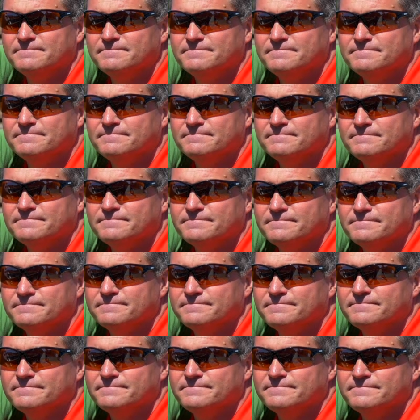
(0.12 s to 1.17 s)

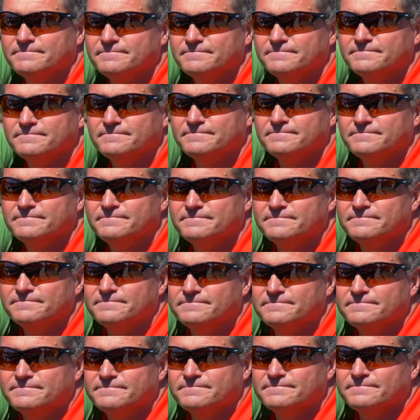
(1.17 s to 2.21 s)

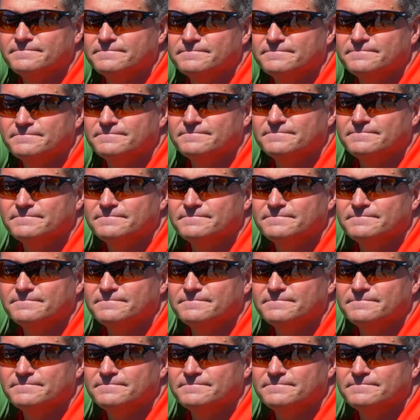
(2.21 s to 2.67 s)
(silent)